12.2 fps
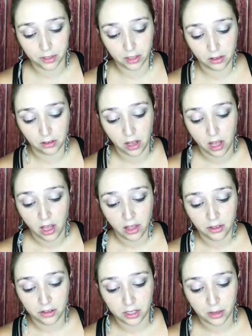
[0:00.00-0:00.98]
So
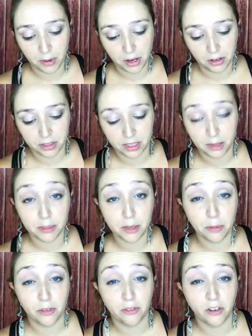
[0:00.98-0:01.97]
those come out on
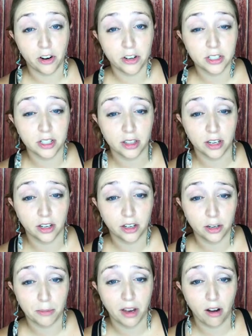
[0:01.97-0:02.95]
September 1st, and they're
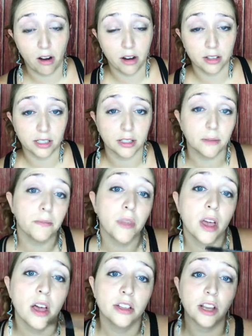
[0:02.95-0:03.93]
going to be awesome.
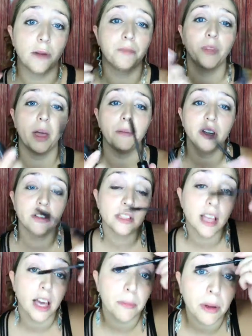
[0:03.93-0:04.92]
So I'm going to use
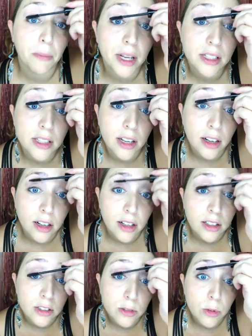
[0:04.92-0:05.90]
the Epic
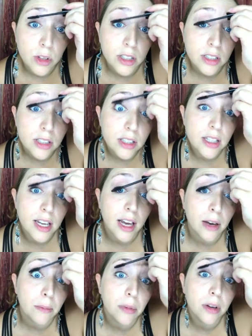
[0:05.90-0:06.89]
Mascara. It's a
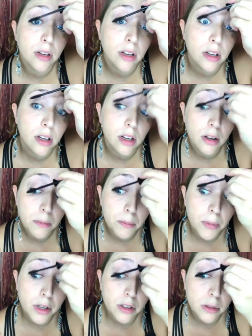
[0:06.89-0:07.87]
one-step,
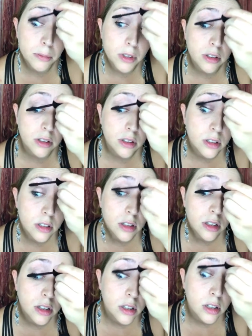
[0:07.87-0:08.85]
buildable,
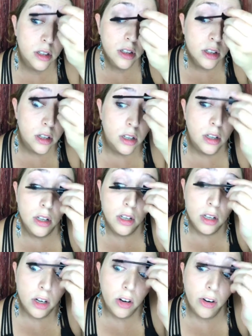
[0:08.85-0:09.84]

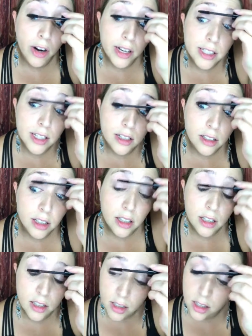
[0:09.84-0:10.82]
crazy
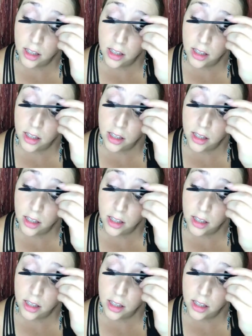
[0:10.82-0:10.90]
length.